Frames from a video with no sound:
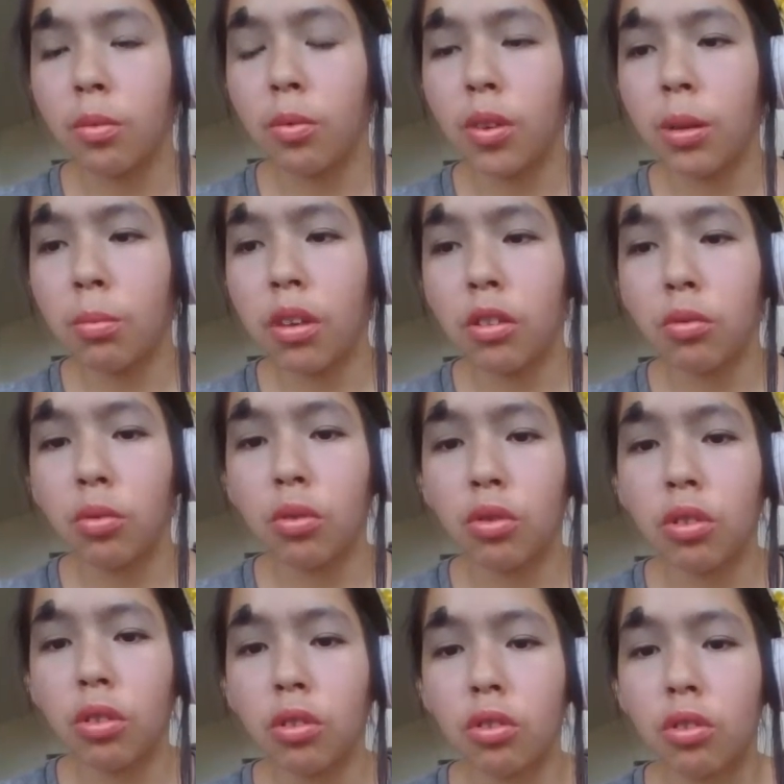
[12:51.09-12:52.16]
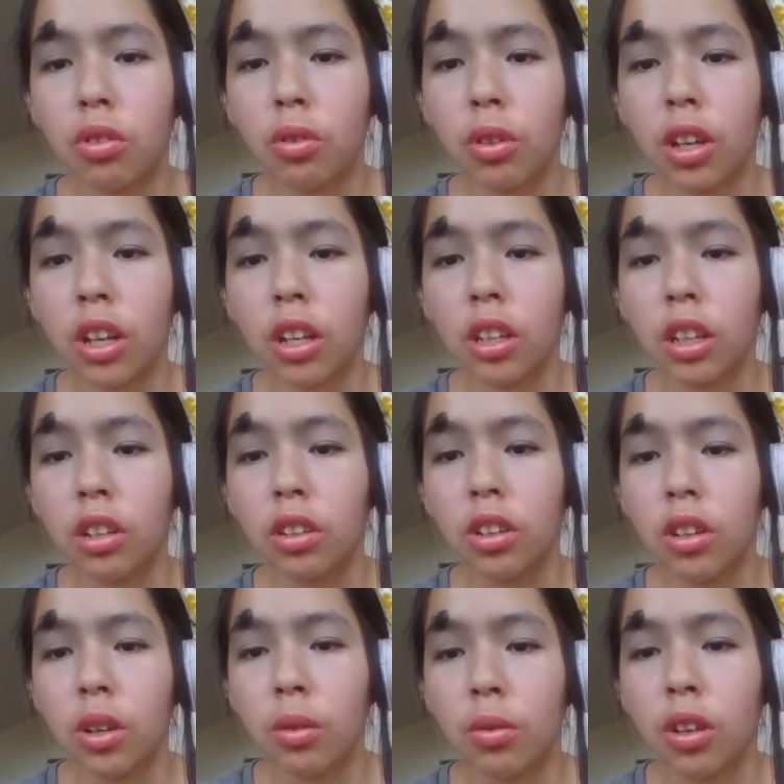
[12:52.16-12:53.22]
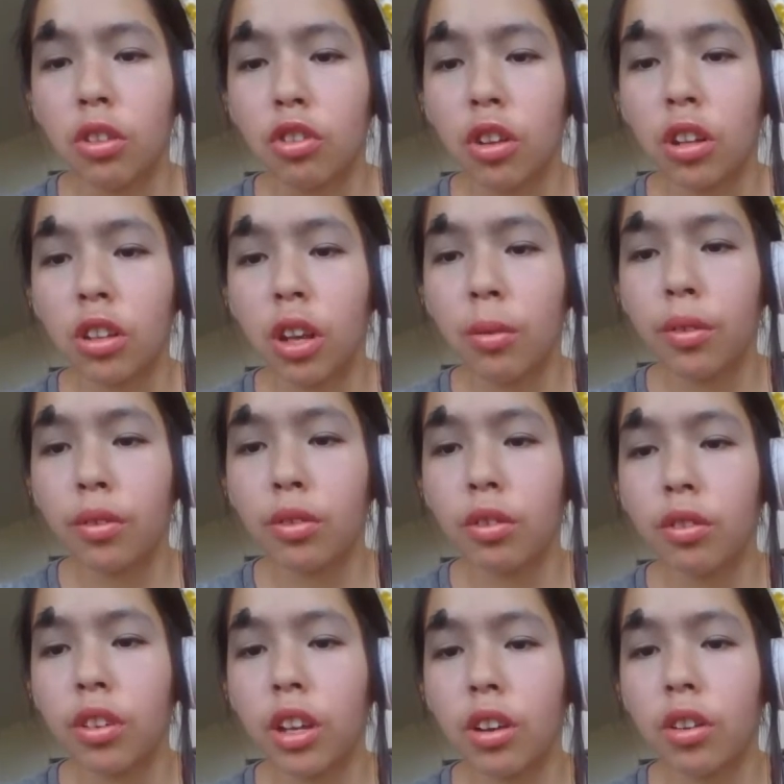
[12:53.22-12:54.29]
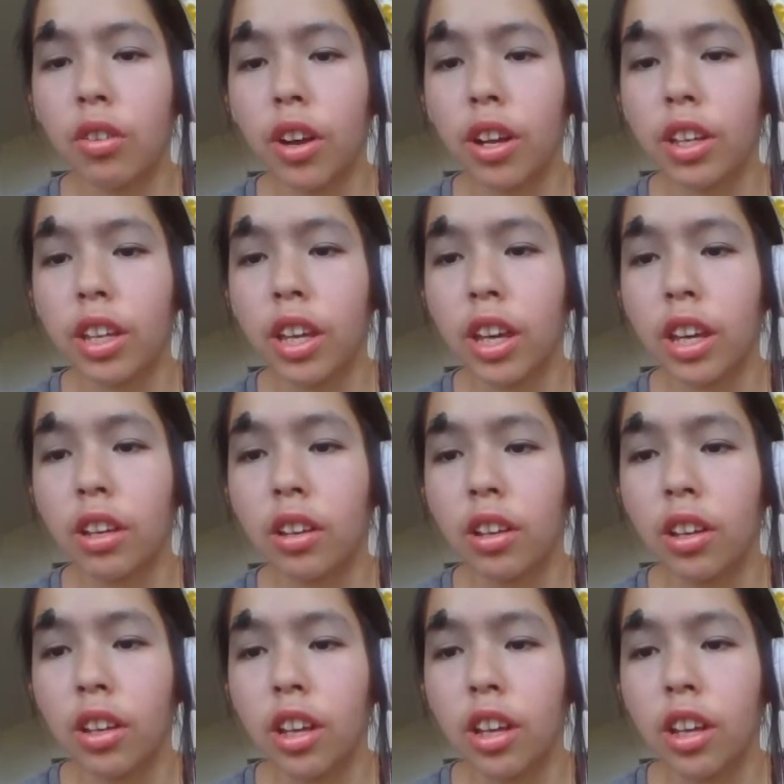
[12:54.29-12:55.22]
We must return to England. We shall not return here again.